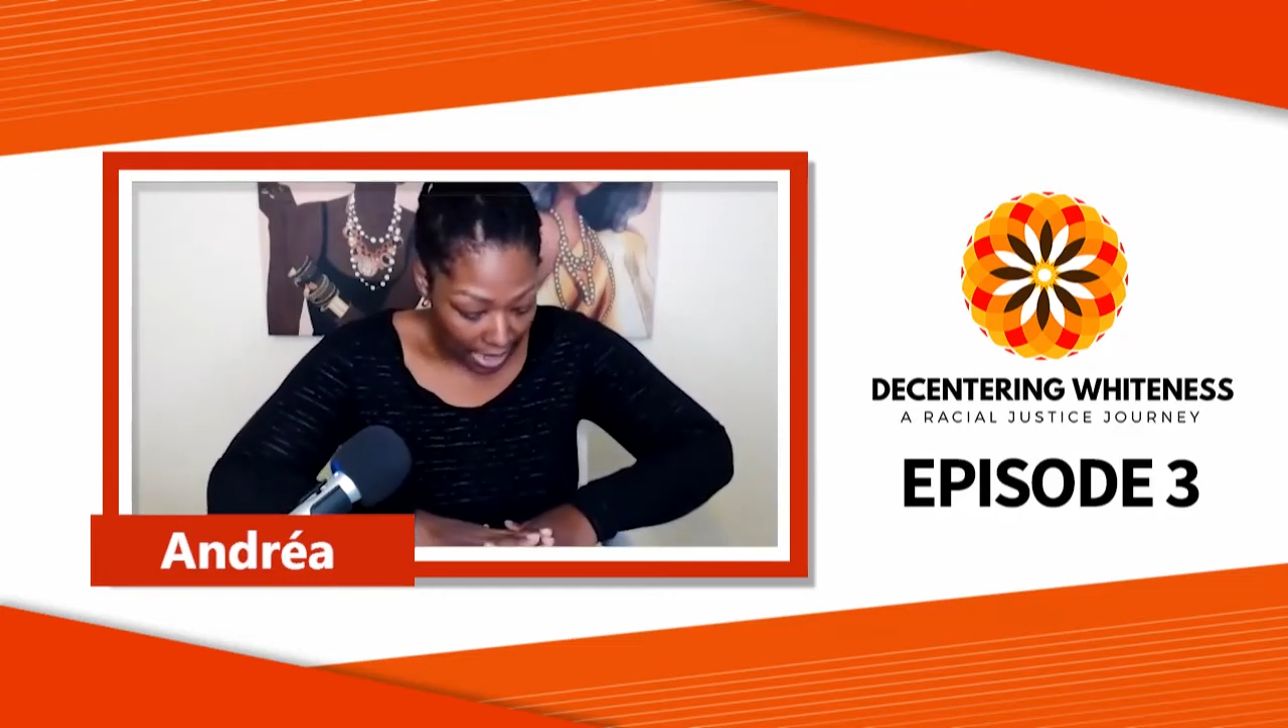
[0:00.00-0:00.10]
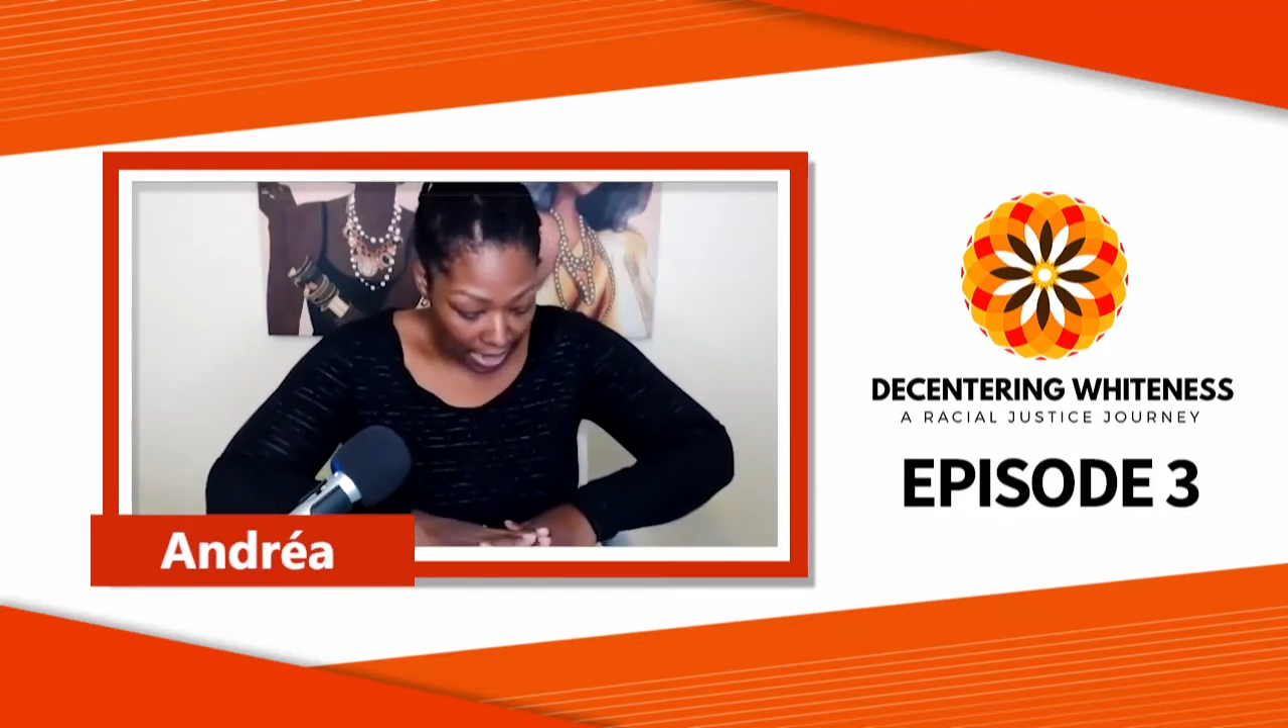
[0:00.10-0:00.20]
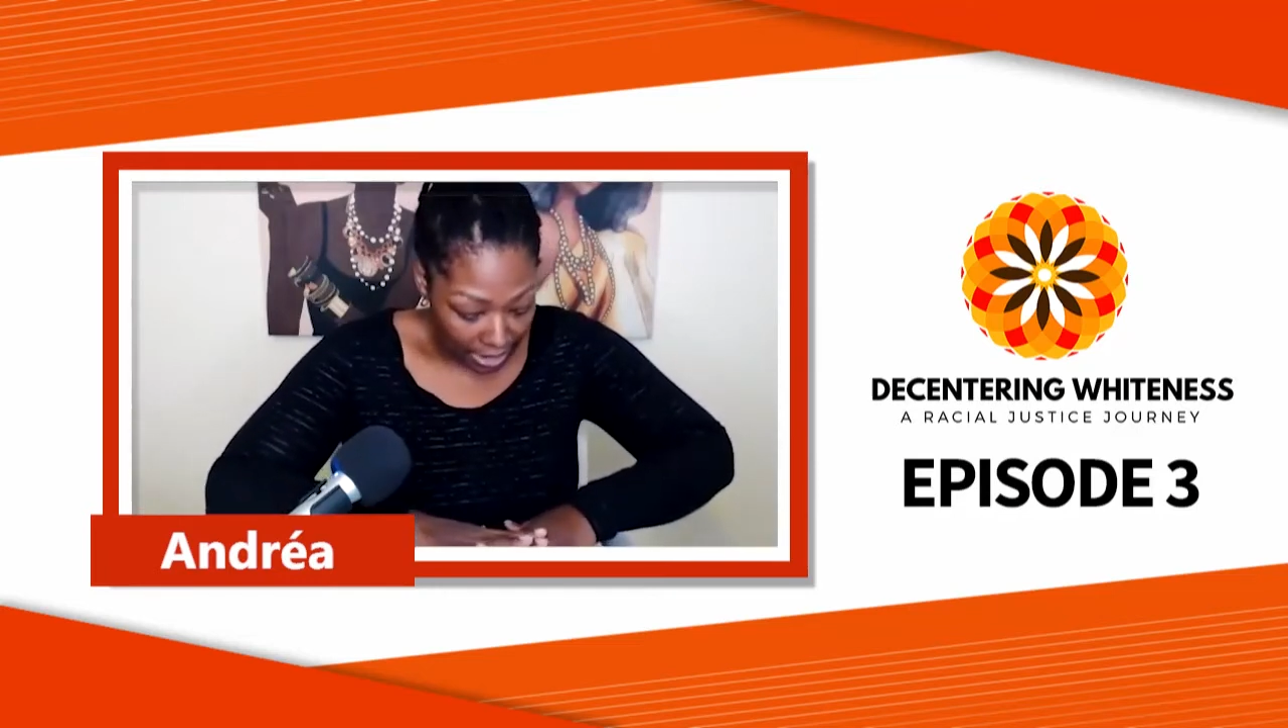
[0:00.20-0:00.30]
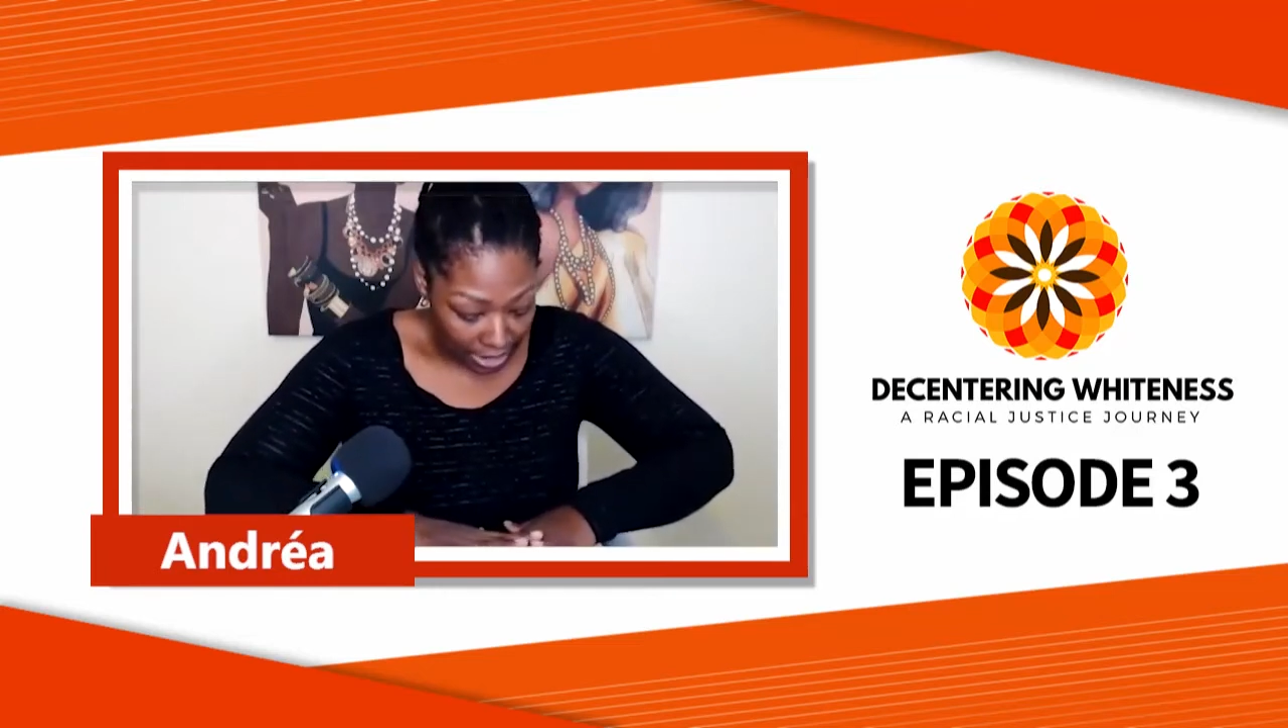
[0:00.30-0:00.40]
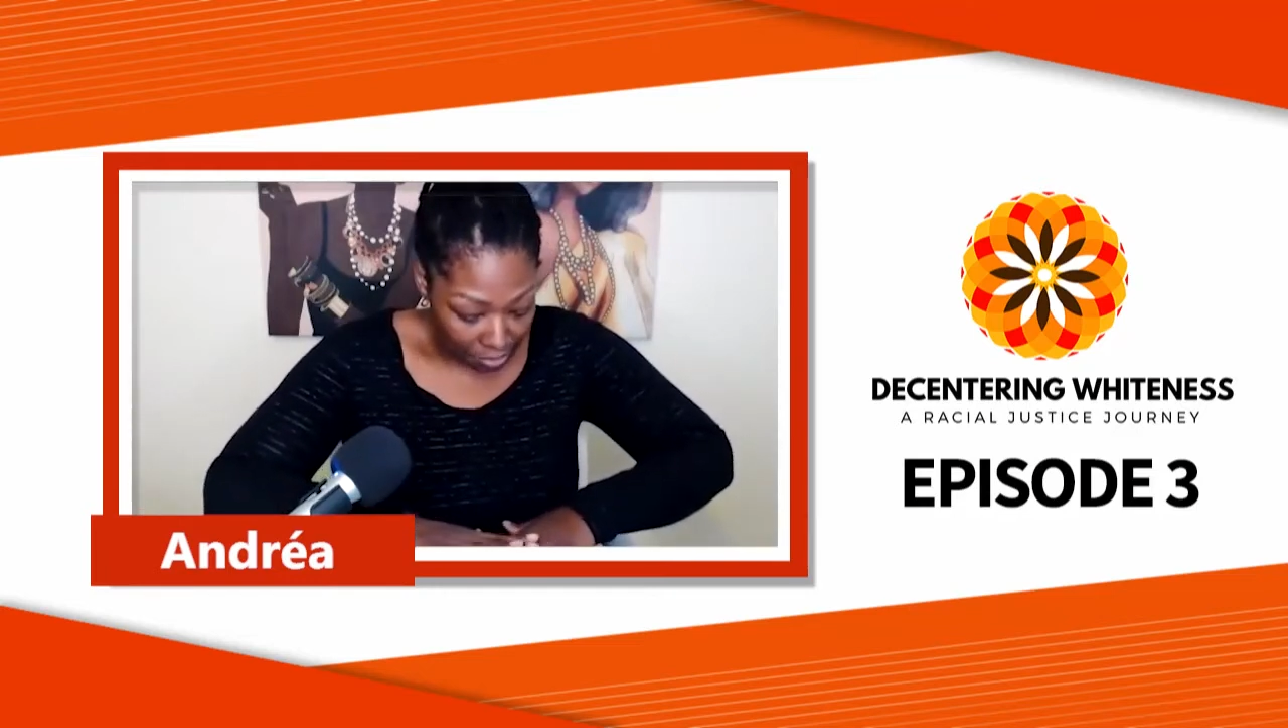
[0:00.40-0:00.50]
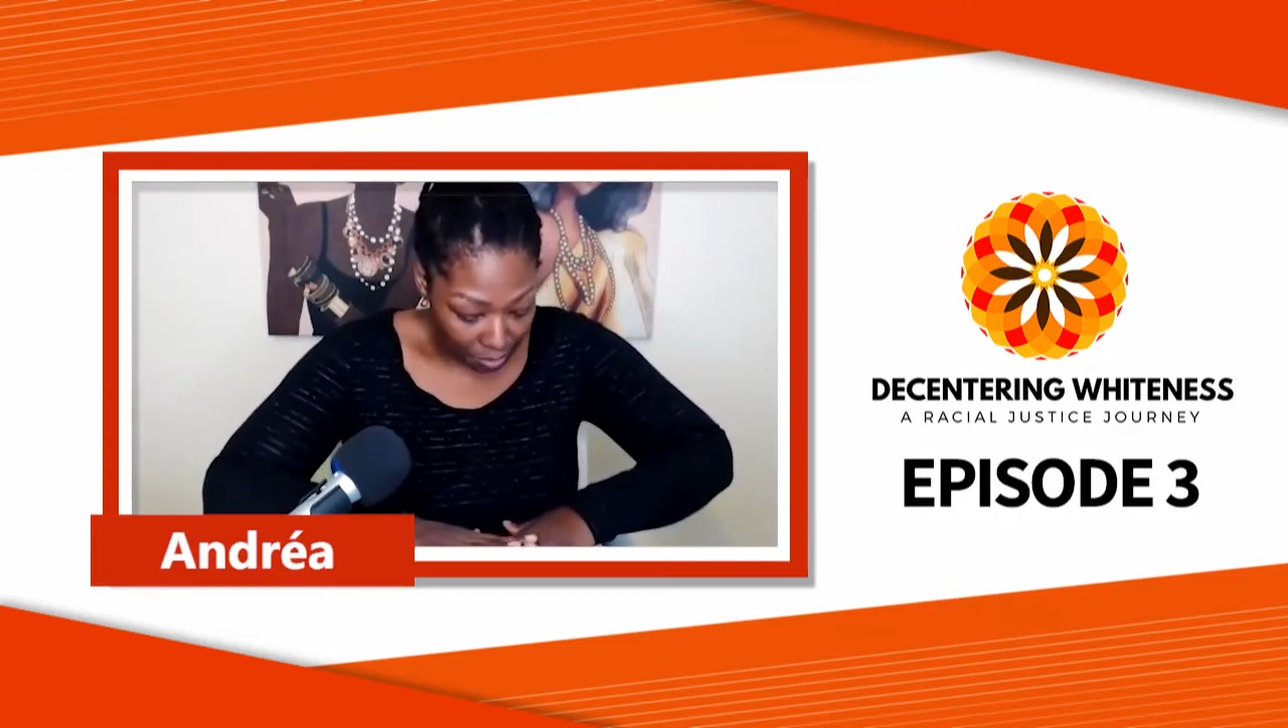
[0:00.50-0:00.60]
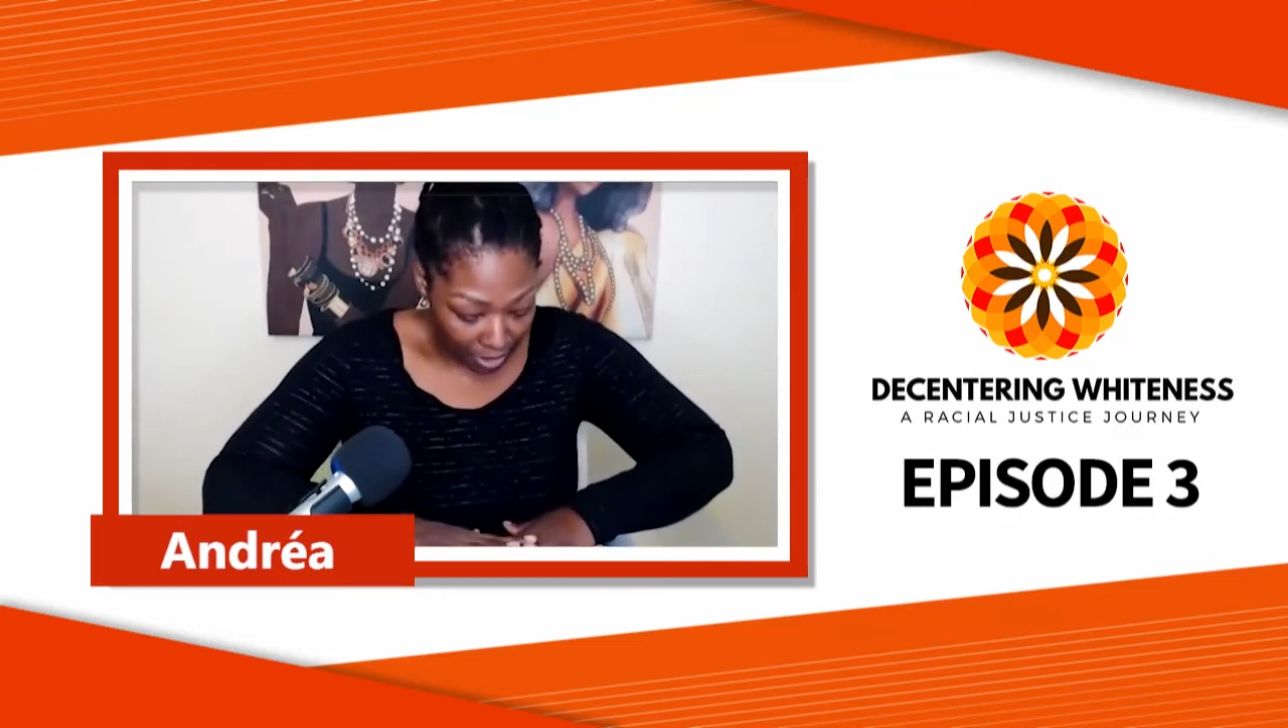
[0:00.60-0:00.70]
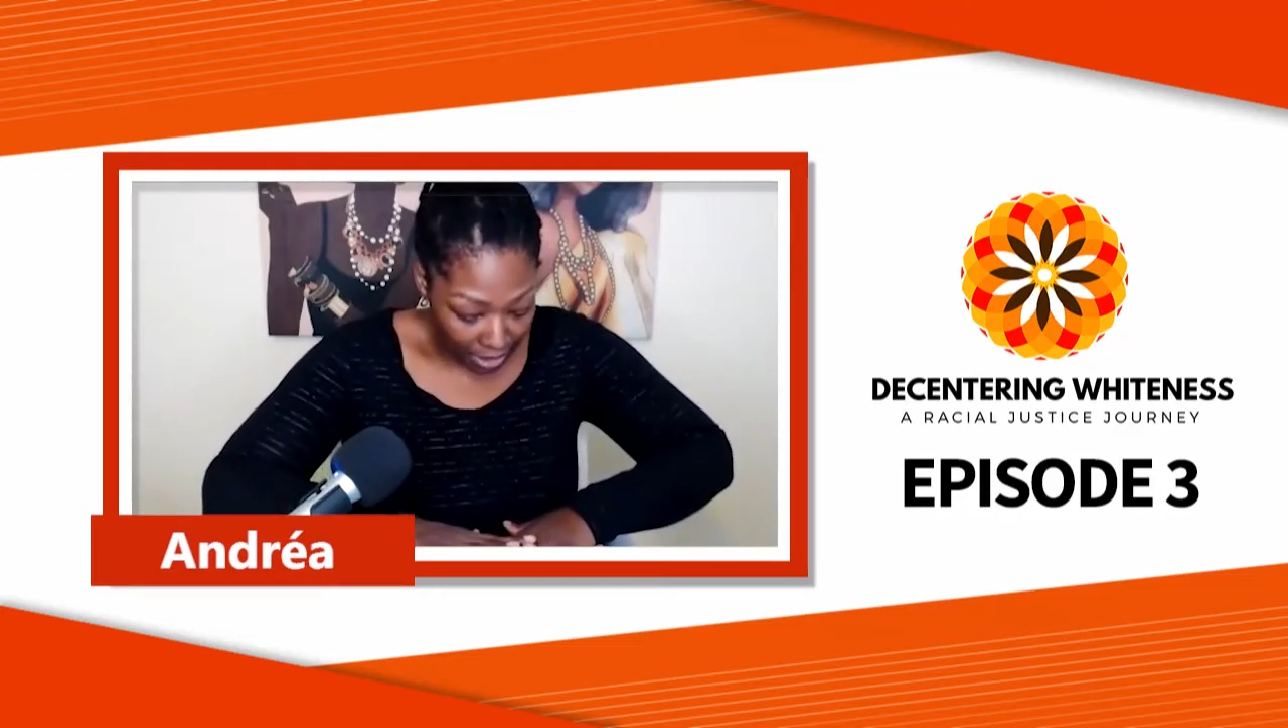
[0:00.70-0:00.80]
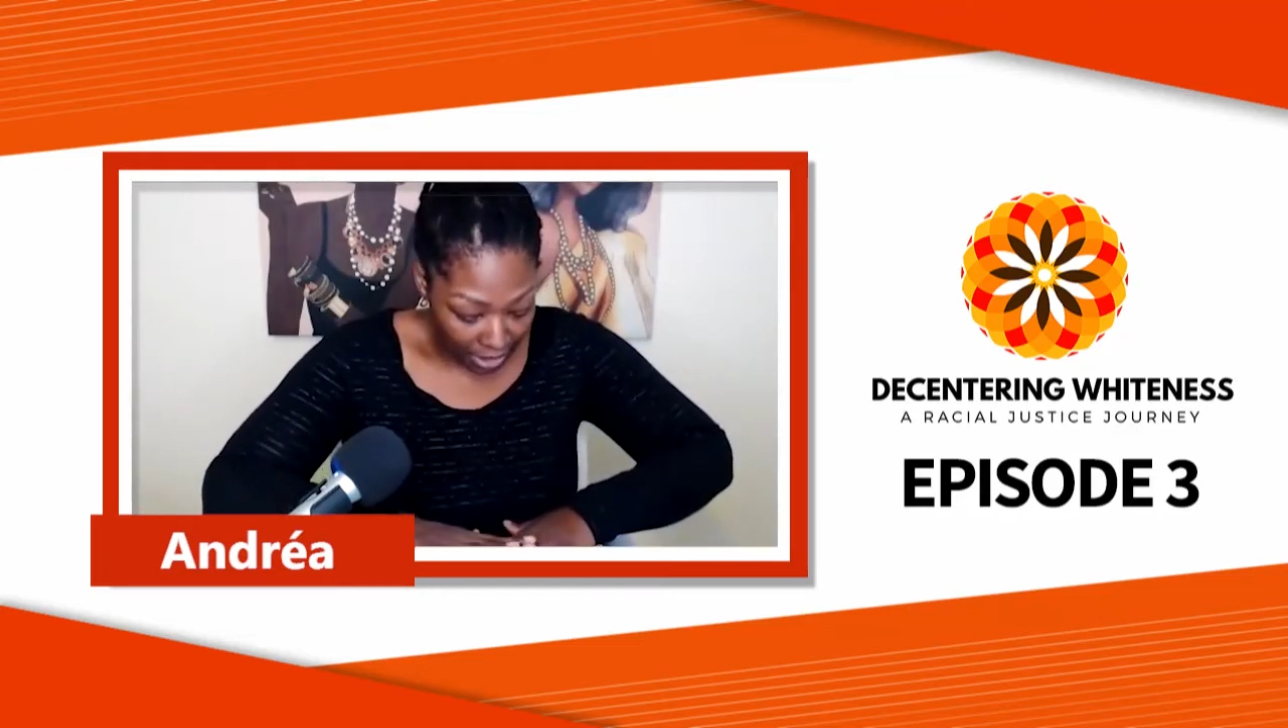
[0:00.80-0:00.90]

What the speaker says: and just being